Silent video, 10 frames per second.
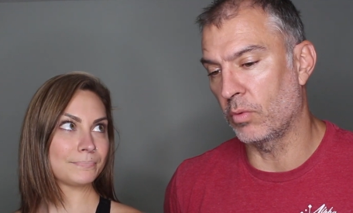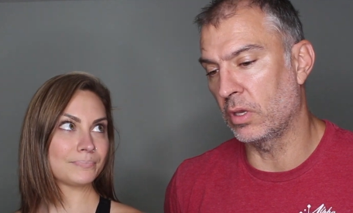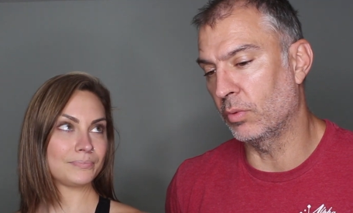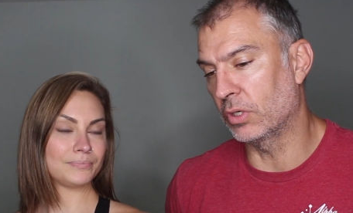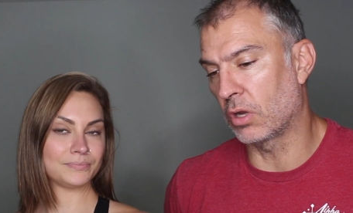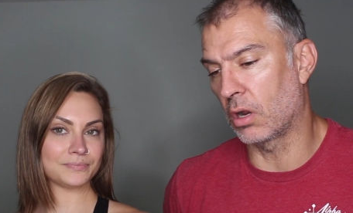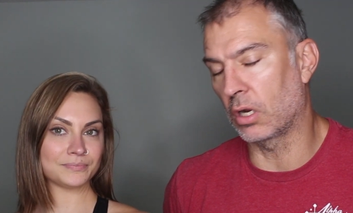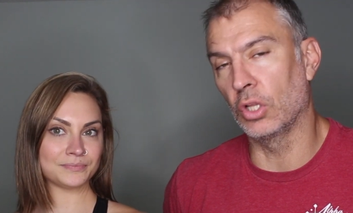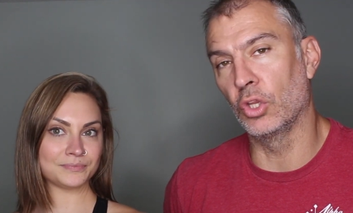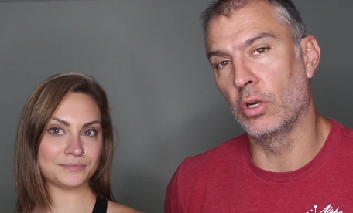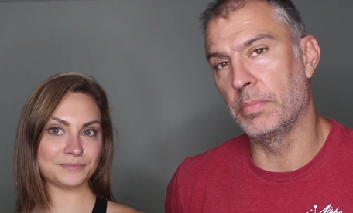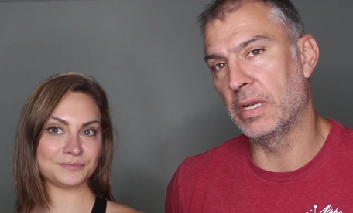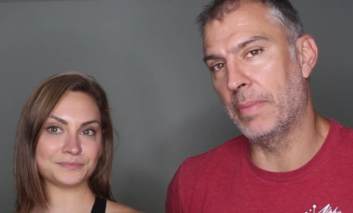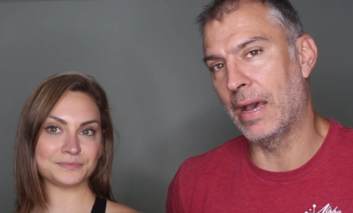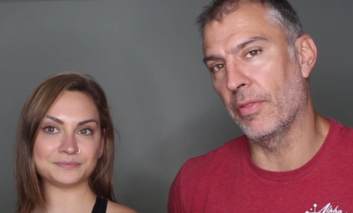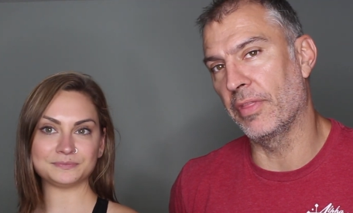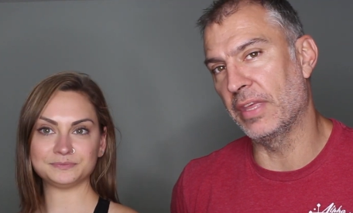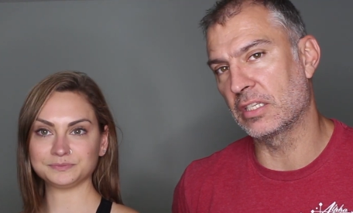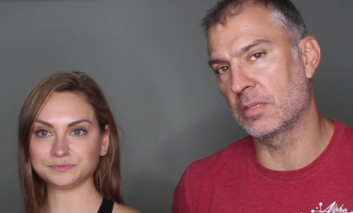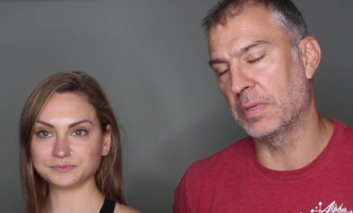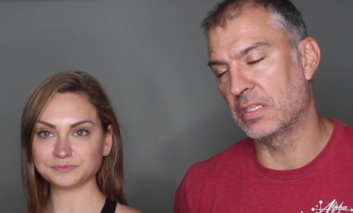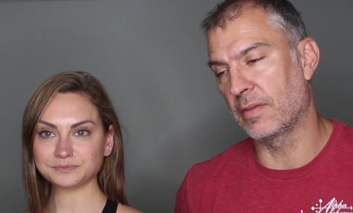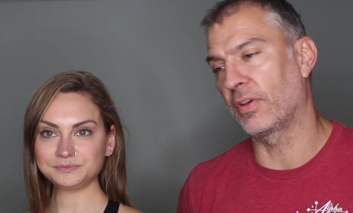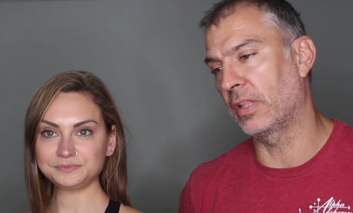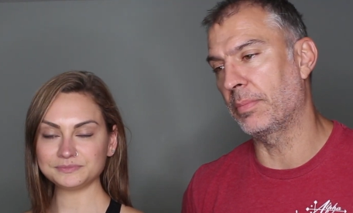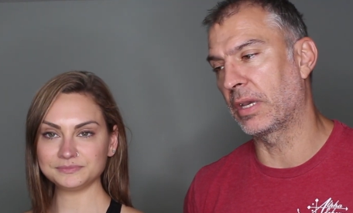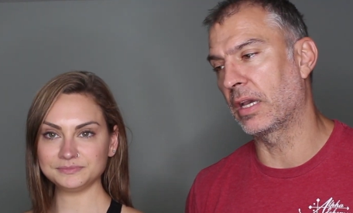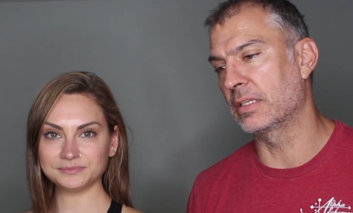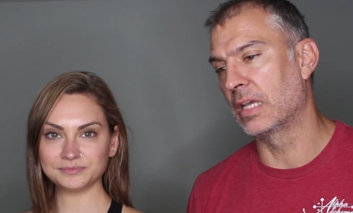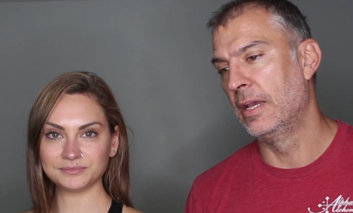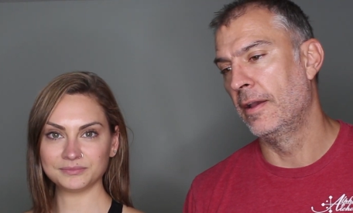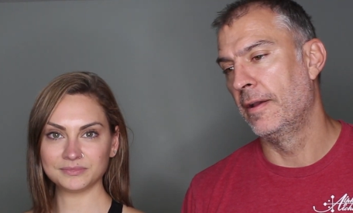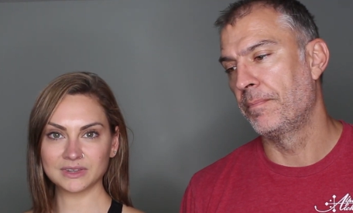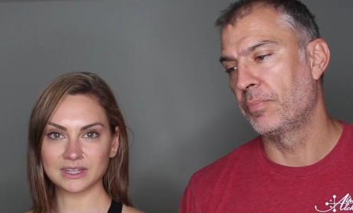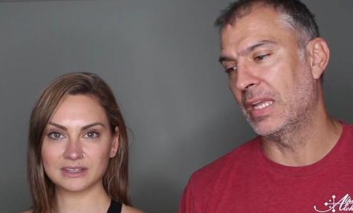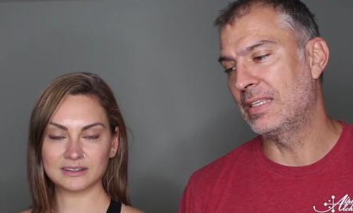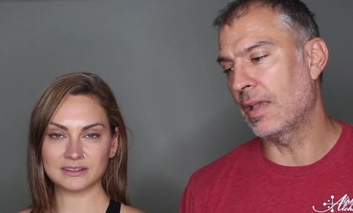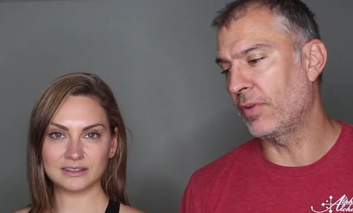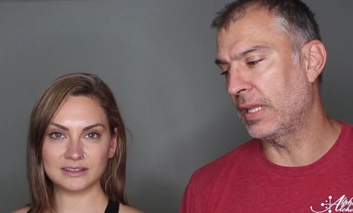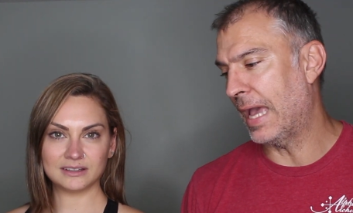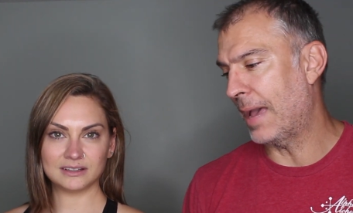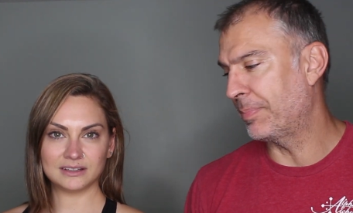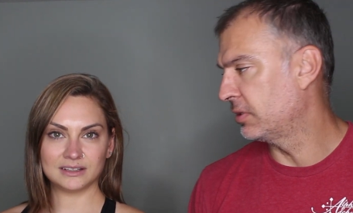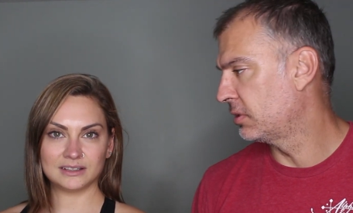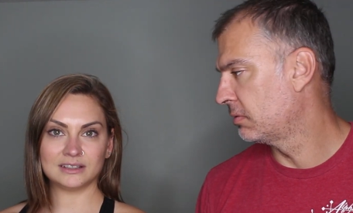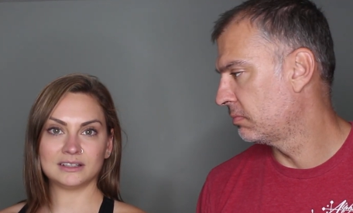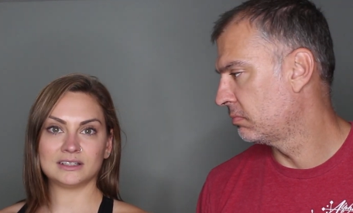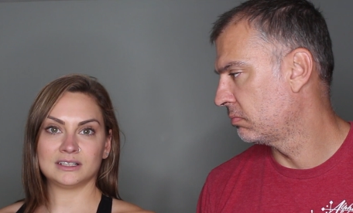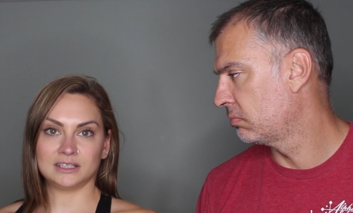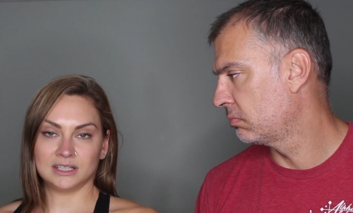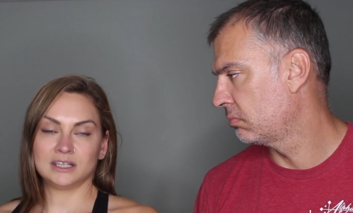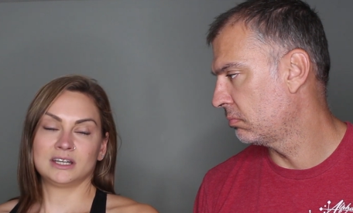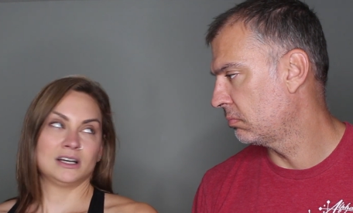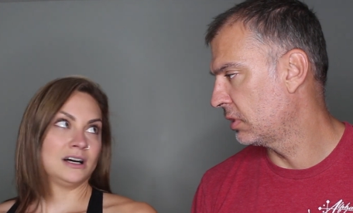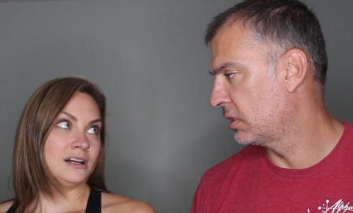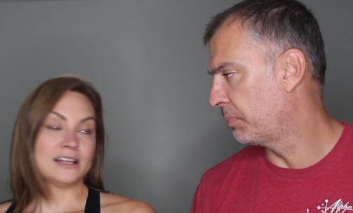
Speaker 1: we would talk a little bit about this specifically because it definitely happens. It's a